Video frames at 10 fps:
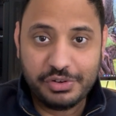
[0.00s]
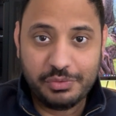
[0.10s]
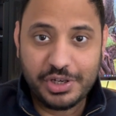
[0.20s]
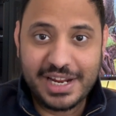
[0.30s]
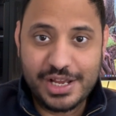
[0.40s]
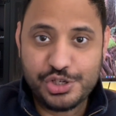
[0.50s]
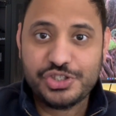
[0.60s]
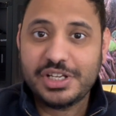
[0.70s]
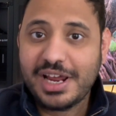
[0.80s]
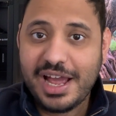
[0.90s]
favorite gadgets
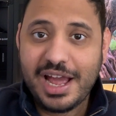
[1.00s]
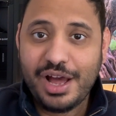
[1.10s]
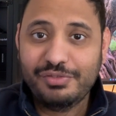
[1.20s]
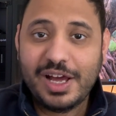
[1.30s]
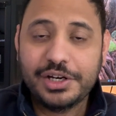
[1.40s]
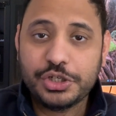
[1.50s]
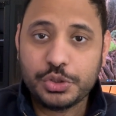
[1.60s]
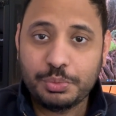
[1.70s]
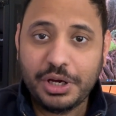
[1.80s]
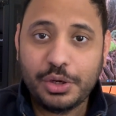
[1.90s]
that I have added
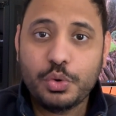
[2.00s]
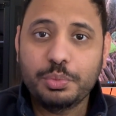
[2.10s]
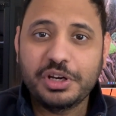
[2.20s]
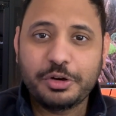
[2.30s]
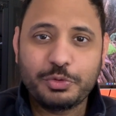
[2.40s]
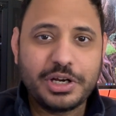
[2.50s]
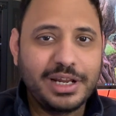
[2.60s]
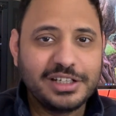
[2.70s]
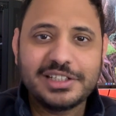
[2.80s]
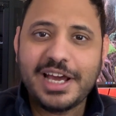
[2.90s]
to my home network and it